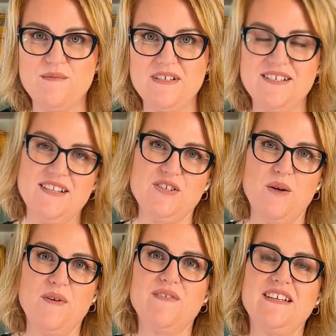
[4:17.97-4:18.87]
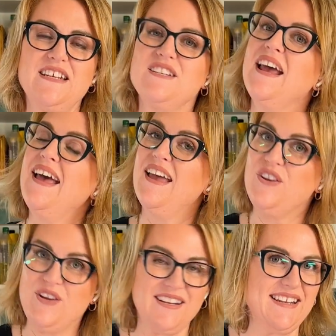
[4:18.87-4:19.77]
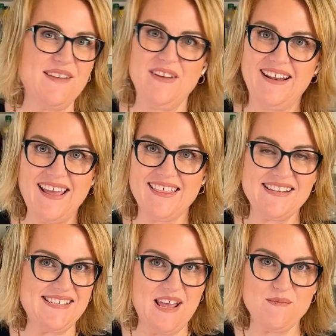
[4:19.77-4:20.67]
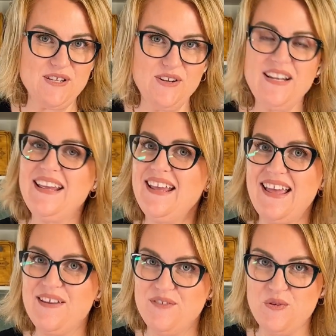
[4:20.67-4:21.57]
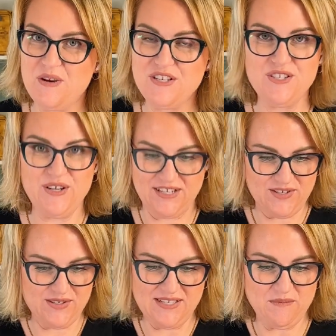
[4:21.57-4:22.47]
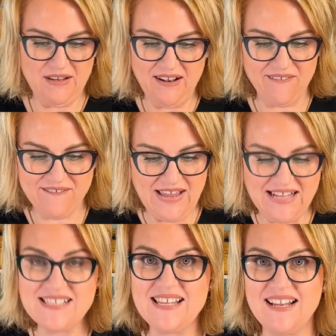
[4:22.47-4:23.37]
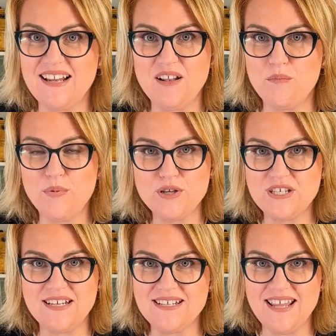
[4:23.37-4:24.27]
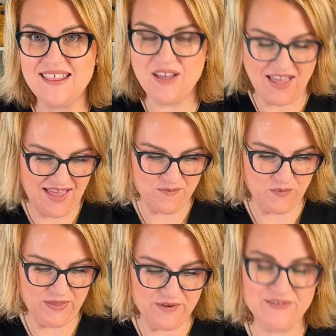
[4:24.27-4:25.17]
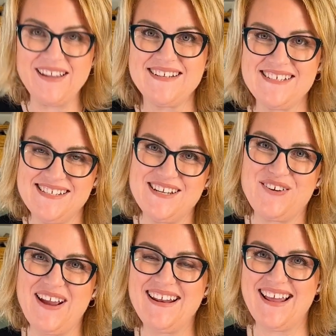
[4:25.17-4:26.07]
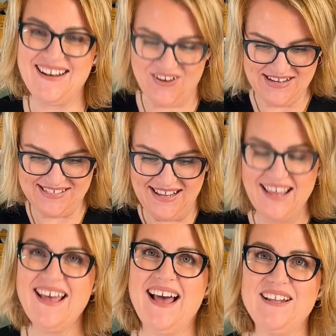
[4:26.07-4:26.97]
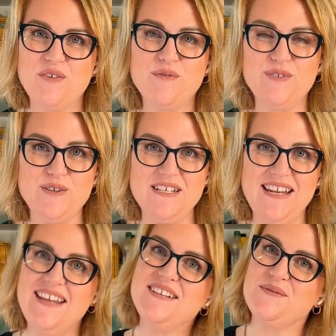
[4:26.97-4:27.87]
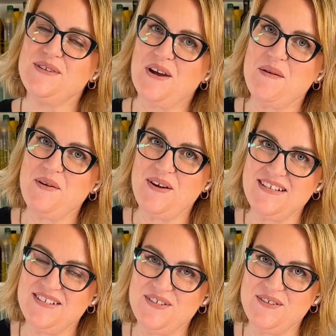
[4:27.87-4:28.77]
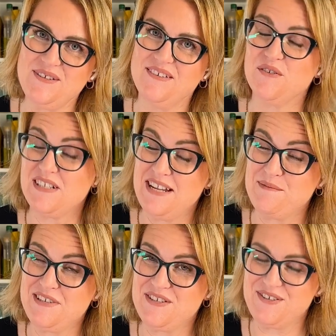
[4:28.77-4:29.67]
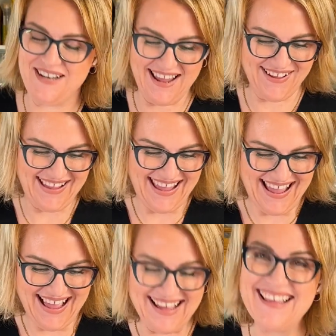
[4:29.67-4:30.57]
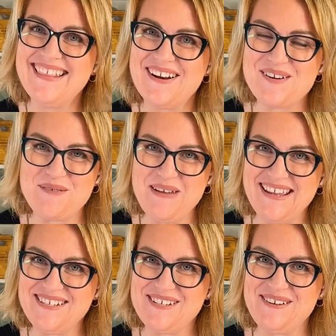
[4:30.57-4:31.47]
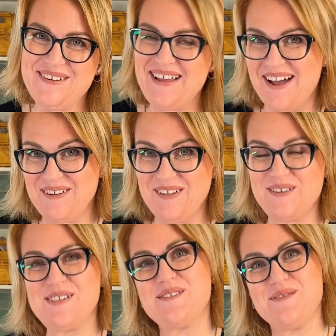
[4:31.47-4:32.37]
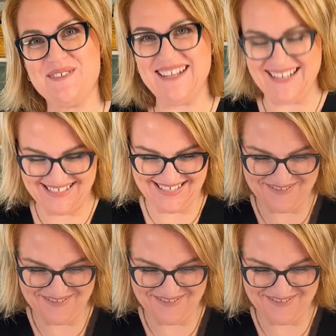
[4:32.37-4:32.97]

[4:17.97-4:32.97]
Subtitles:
to the top of the dish, you can leave it like this. Absolutely, if you wish, you can do some little fancy little pushing together with your fingers just to create a nice little fluted edge, which I'm going to do or attempt to do now. And then I'll come back and show you how it looks for the next step.